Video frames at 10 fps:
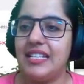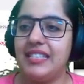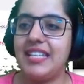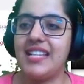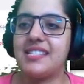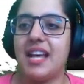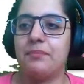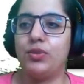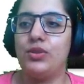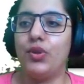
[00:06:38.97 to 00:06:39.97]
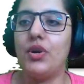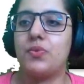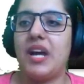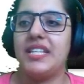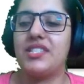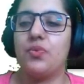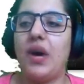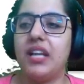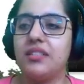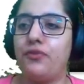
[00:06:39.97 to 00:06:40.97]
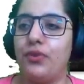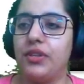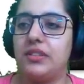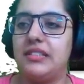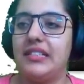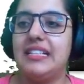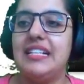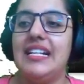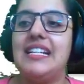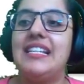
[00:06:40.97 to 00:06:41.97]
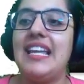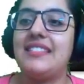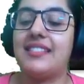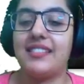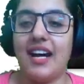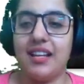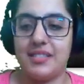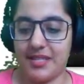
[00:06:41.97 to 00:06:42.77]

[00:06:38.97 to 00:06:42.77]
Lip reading: Yes, Abdul. All right, wonderful. Let's start.